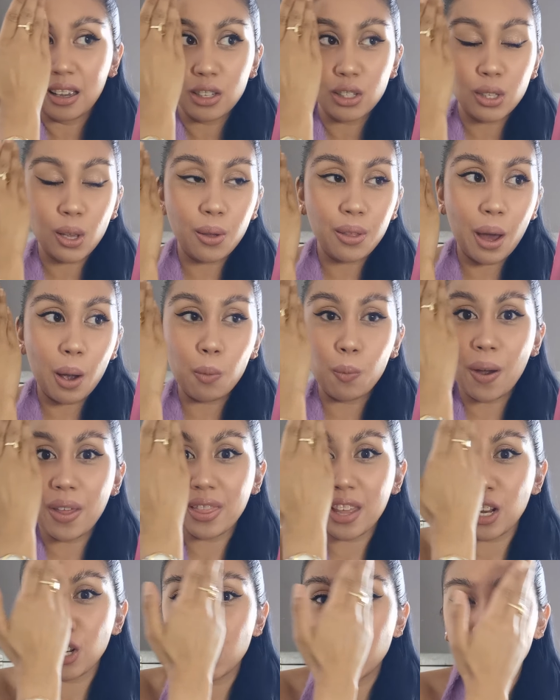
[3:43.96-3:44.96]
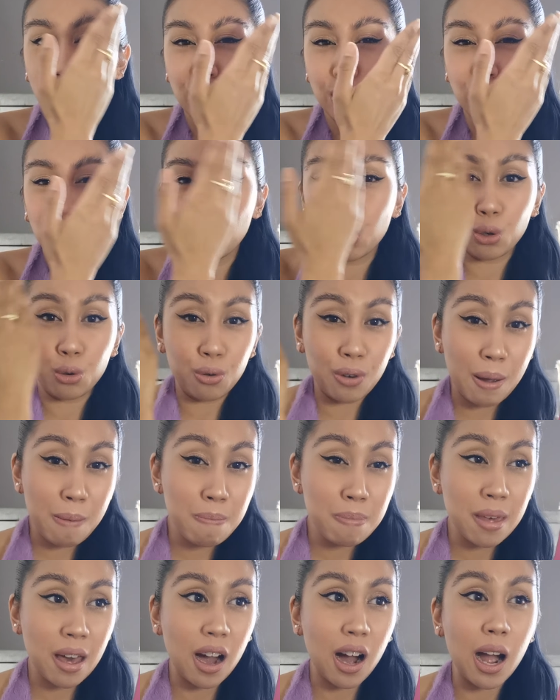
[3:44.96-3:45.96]
so that when they do
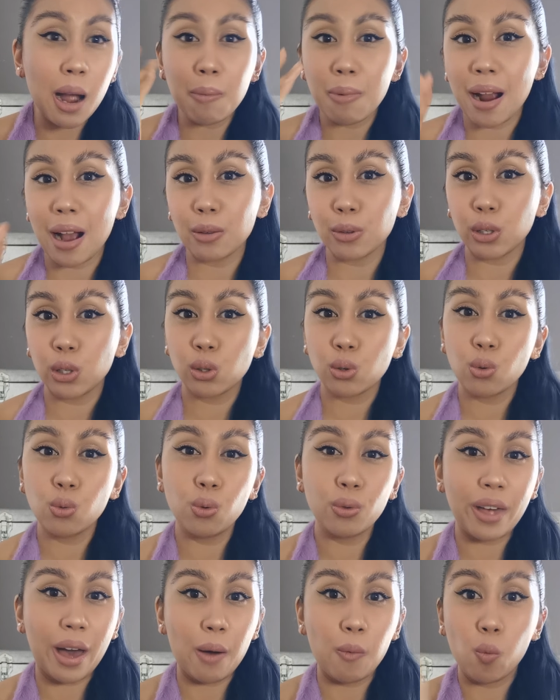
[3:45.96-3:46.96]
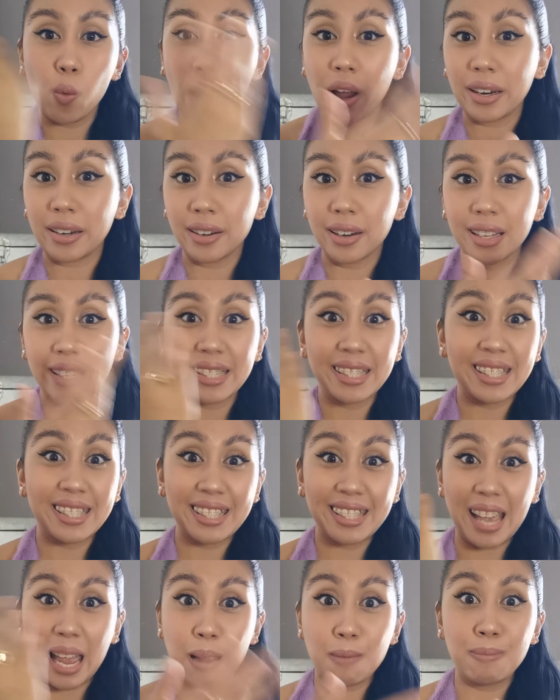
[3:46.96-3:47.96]
trim their eyebrows, it's all that one
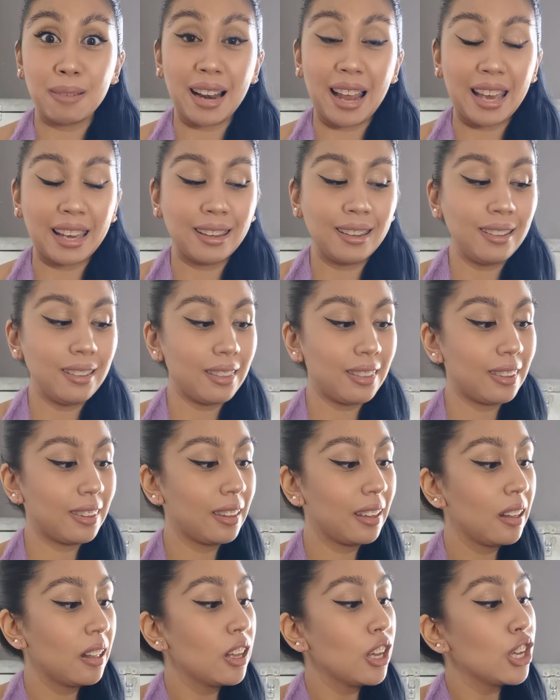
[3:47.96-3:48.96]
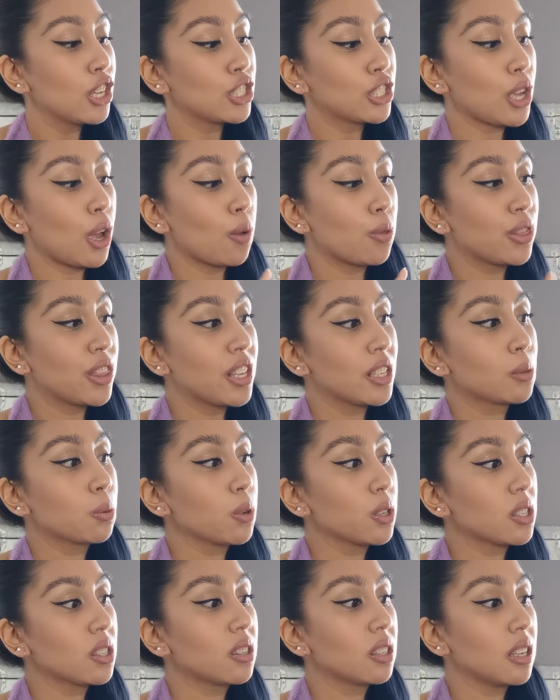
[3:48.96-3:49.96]
same length. So this
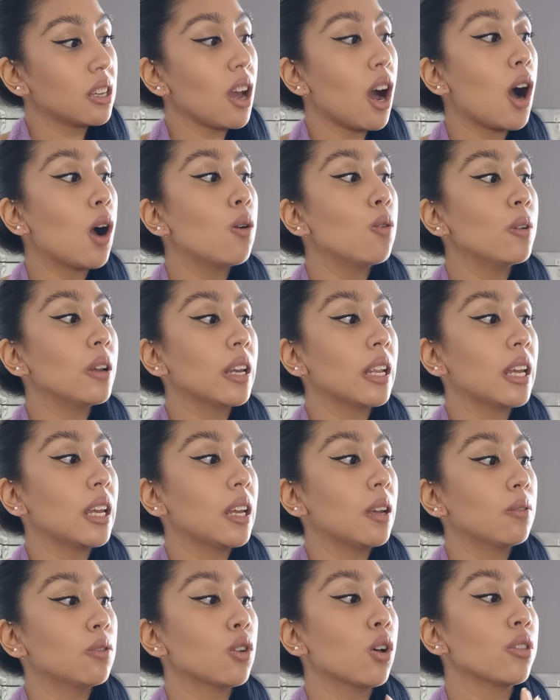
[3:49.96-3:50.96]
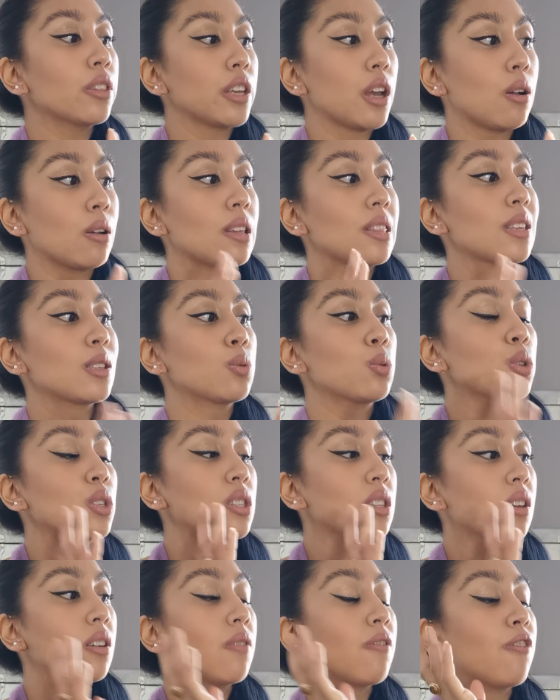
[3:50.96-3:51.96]
was this was
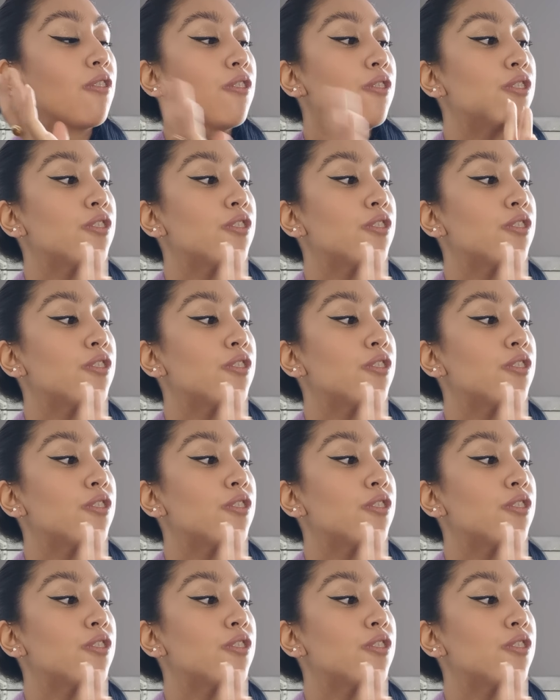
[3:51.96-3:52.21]
the